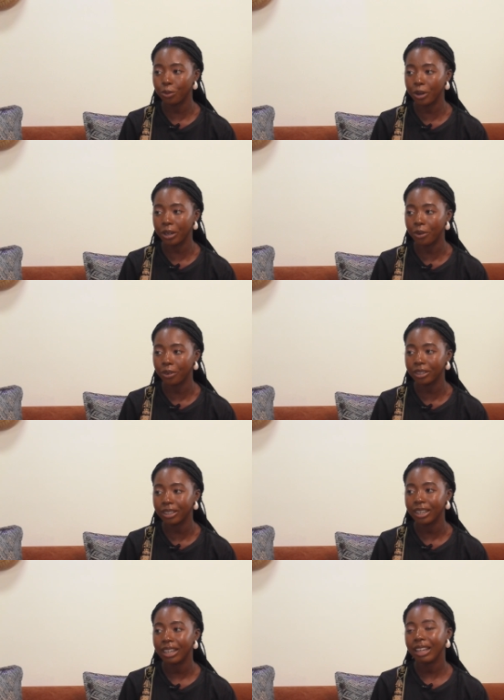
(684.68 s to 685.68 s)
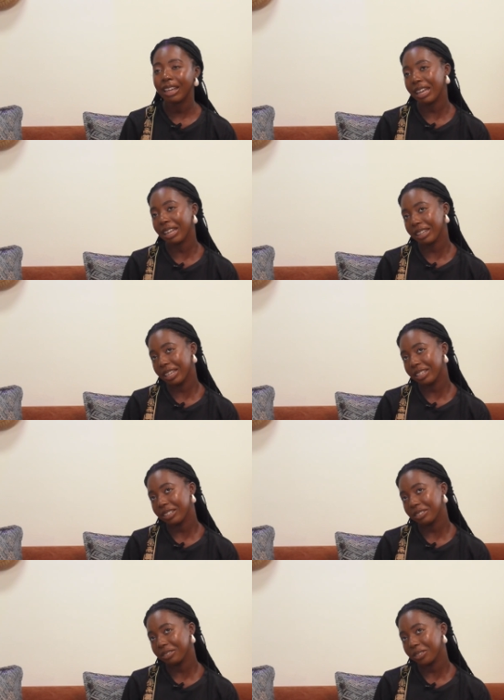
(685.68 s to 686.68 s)
work on, mm-hmm. and
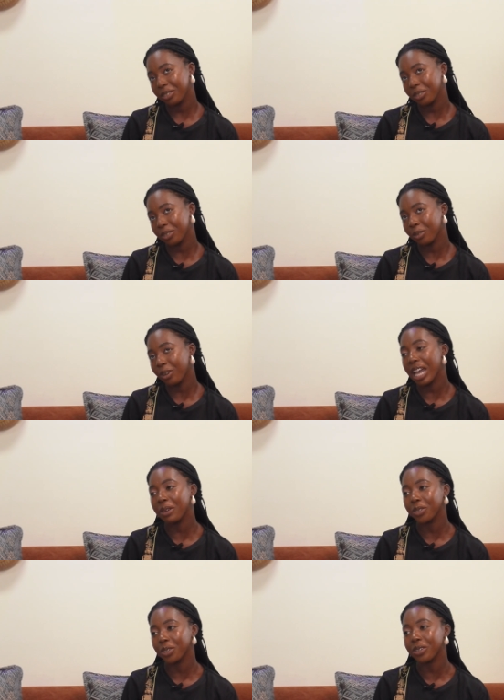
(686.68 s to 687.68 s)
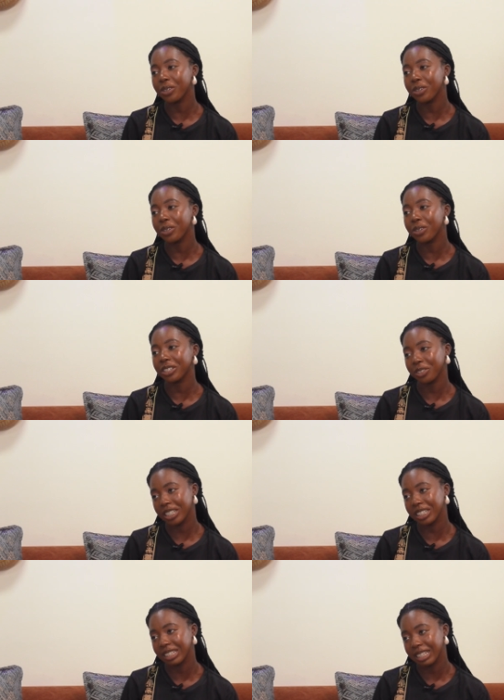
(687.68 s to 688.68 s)
then you go ahead with your
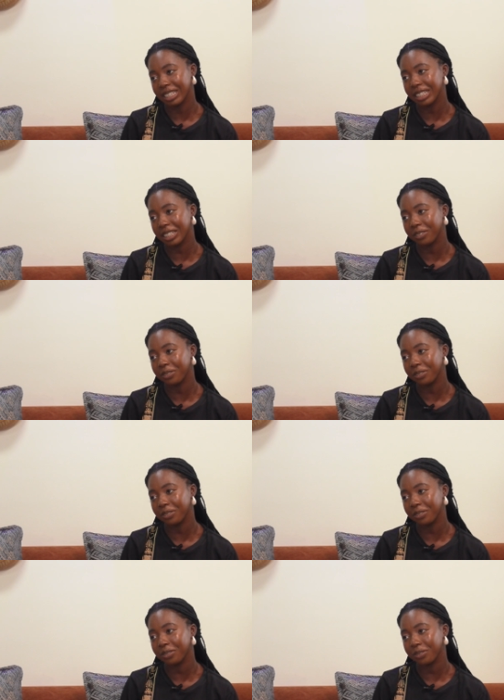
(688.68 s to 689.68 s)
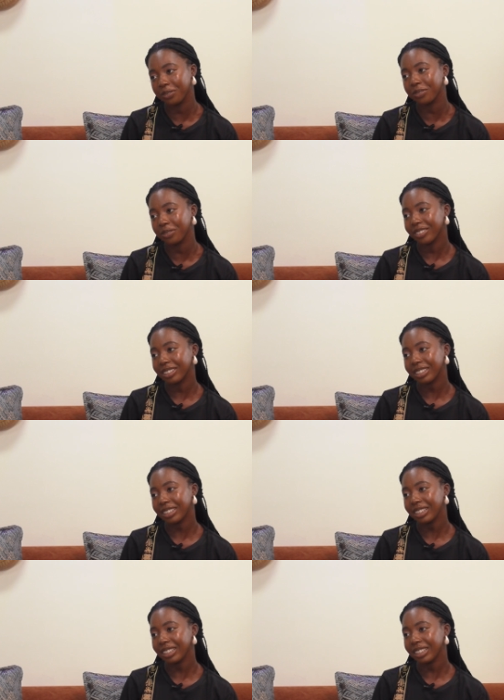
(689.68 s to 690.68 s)
registration. That okay. is.
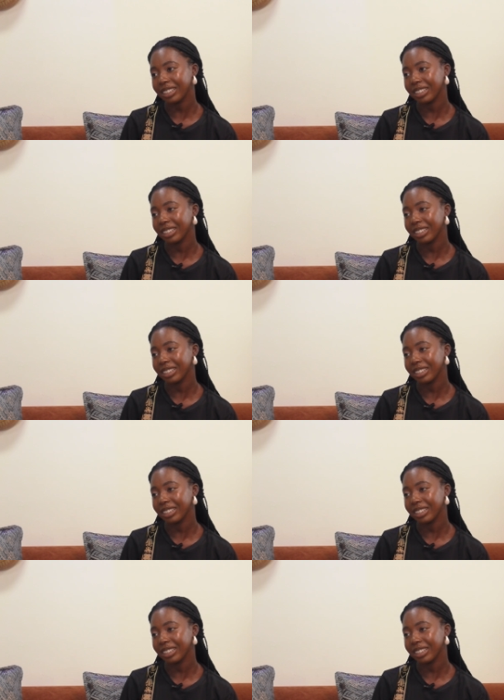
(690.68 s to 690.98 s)
So do you